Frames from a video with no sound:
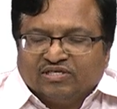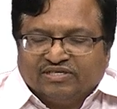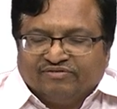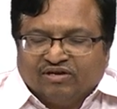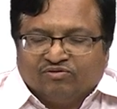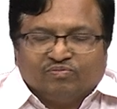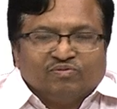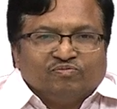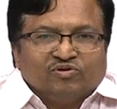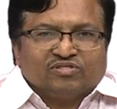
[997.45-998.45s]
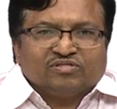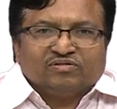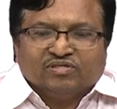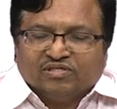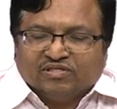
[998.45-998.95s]
and several output ports.
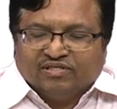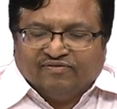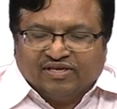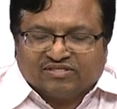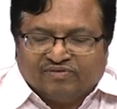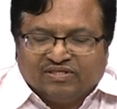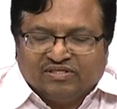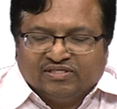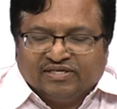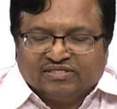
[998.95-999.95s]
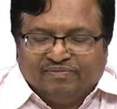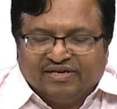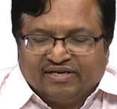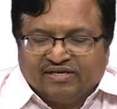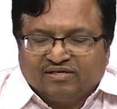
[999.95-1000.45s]
The first one is a
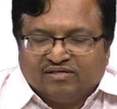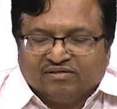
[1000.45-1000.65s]
symmetric